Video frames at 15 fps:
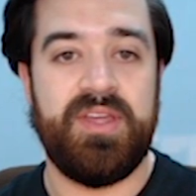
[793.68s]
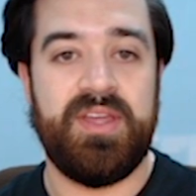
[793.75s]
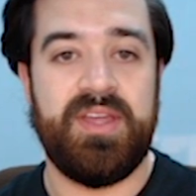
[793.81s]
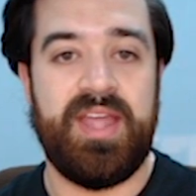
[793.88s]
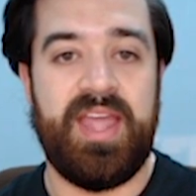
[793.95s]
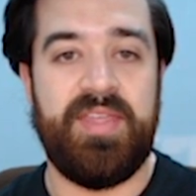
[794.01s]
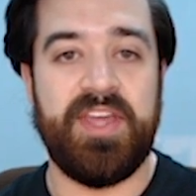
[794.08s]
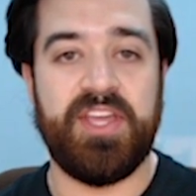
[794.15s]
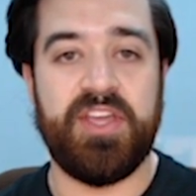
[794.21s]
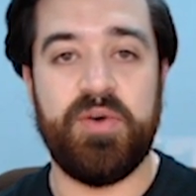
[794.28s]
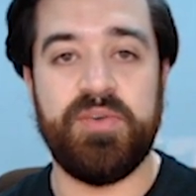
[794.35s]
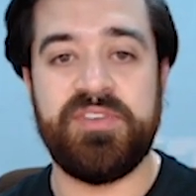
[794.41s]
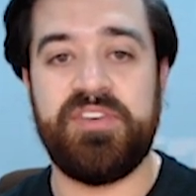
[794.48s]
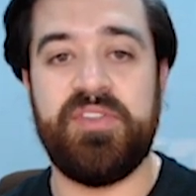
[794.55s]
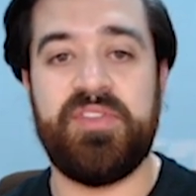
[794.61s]
and then
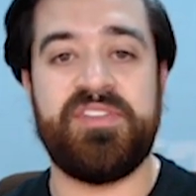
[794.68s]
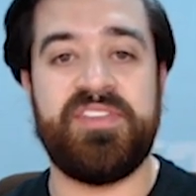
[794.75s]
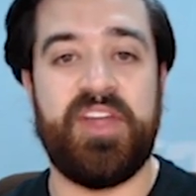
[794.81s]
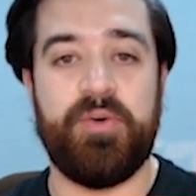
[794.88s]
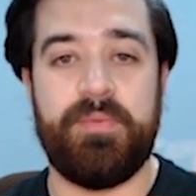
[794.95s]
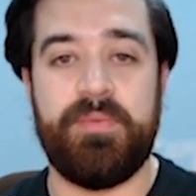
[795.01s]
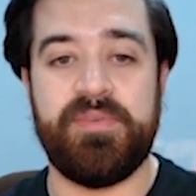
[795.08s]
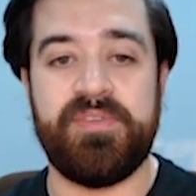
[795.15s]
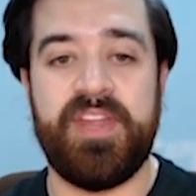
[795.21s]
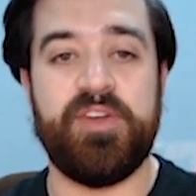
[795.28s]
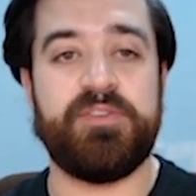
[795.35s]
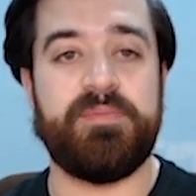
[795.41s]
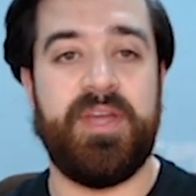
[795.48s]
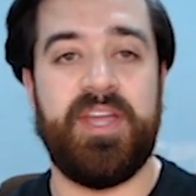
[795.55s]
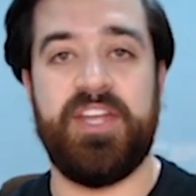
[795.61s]
goes into the
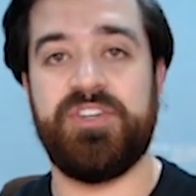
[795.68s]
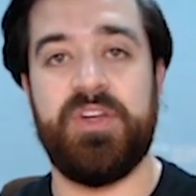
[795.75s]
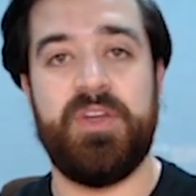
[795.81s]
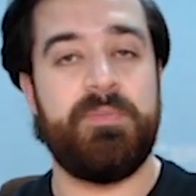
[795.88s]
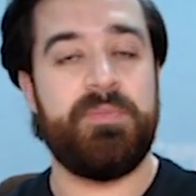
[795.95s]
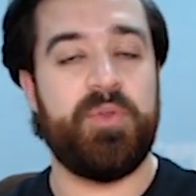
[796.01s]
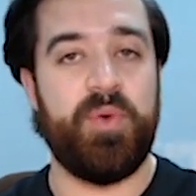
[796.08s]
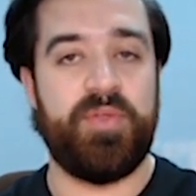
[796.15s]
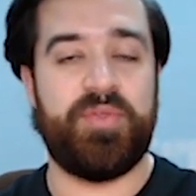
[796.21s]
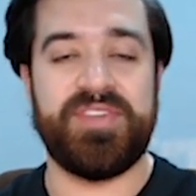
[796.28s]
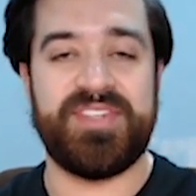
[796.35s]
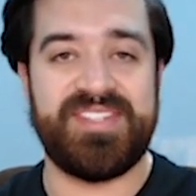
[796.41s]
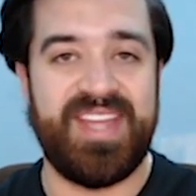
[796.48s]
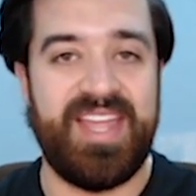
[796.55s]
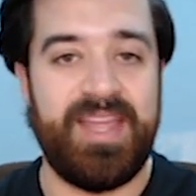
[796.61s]
sales page with the
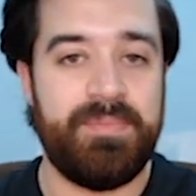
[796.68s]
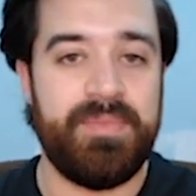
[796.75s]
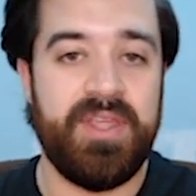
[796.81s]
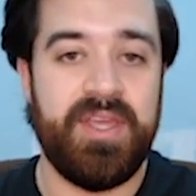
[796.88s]
same